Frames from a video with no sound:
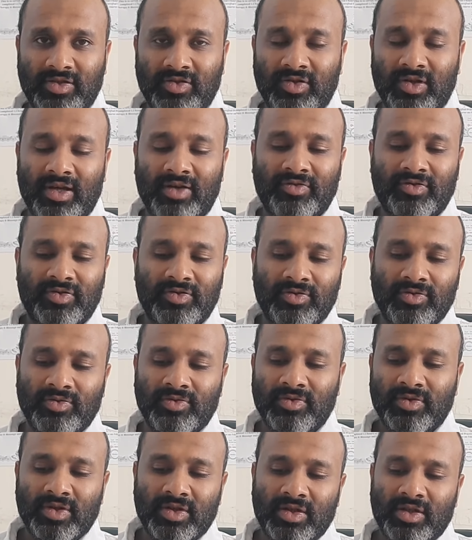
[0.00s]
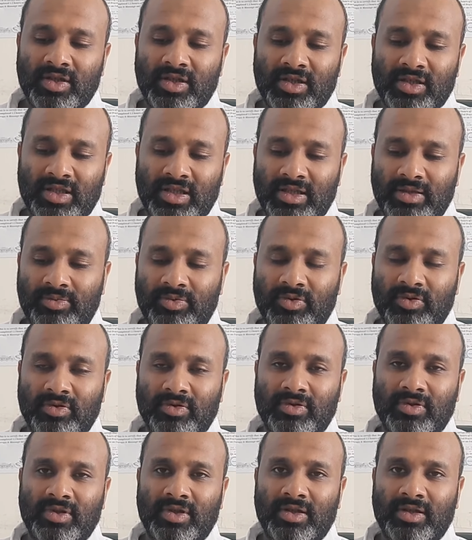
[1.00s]
You have to keep
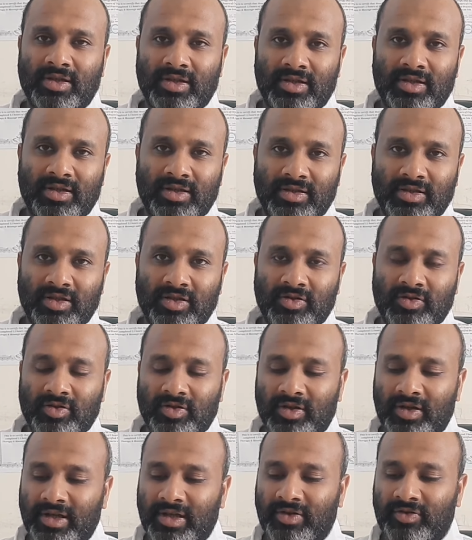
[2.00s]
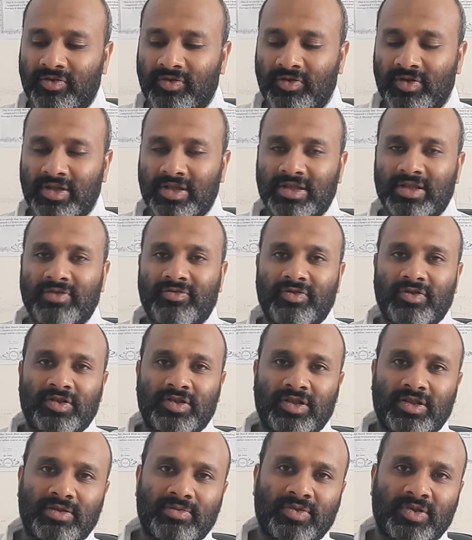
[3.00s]
on going through these different
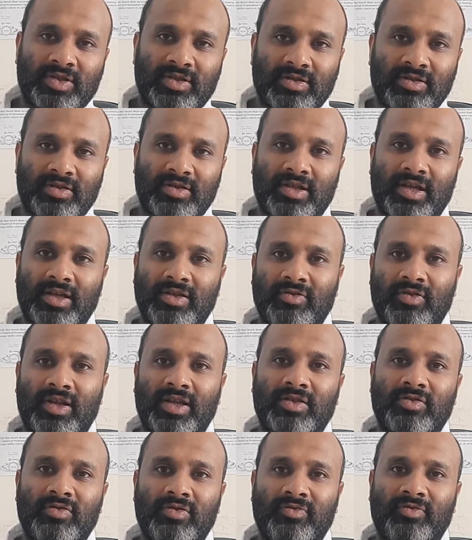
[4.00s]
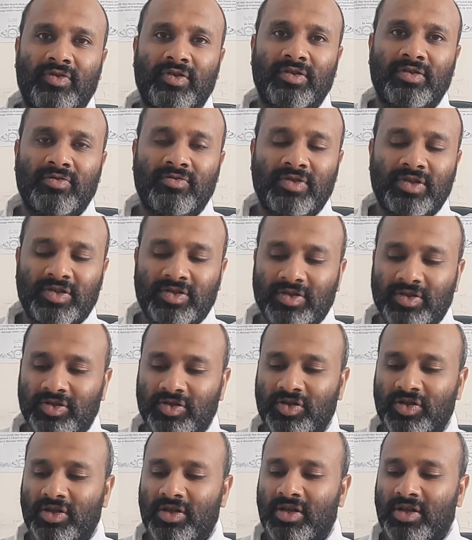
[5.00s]
terms and kind of like doing further
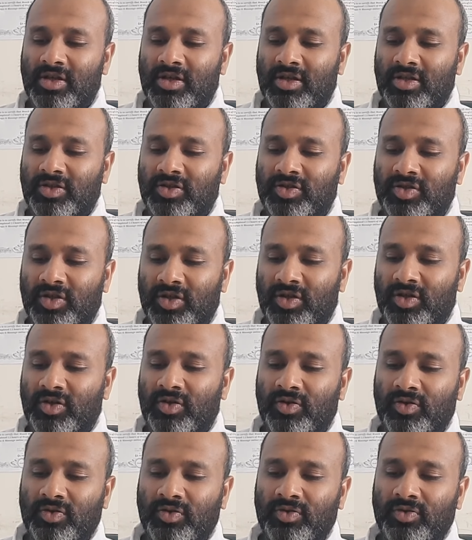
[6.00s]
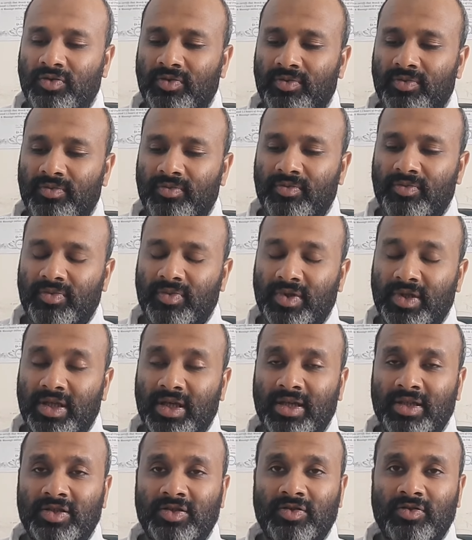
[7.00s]
research. So
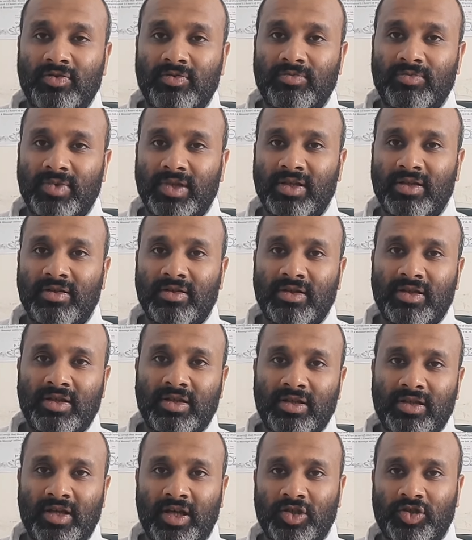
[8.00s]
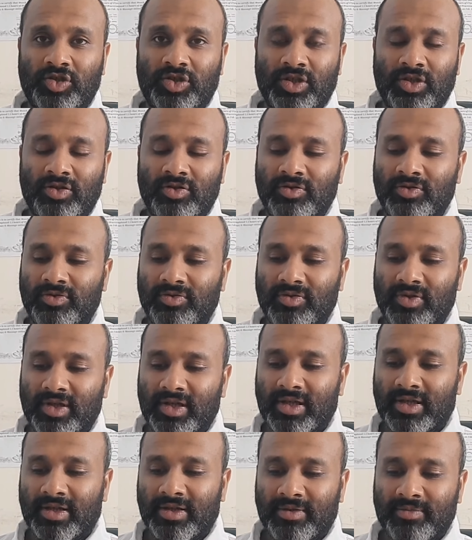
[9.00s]
yeah, so in a nutshell,
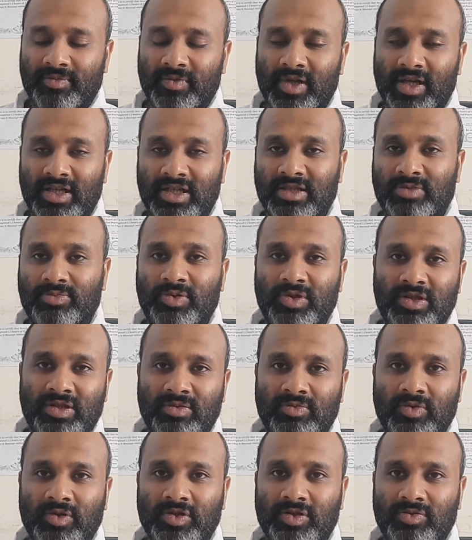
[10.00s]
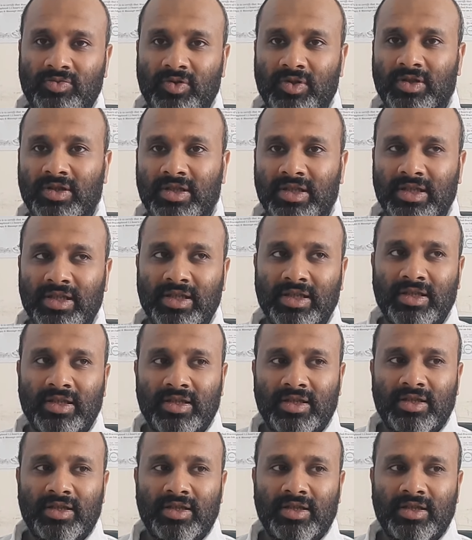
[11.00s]
that is pretty much what the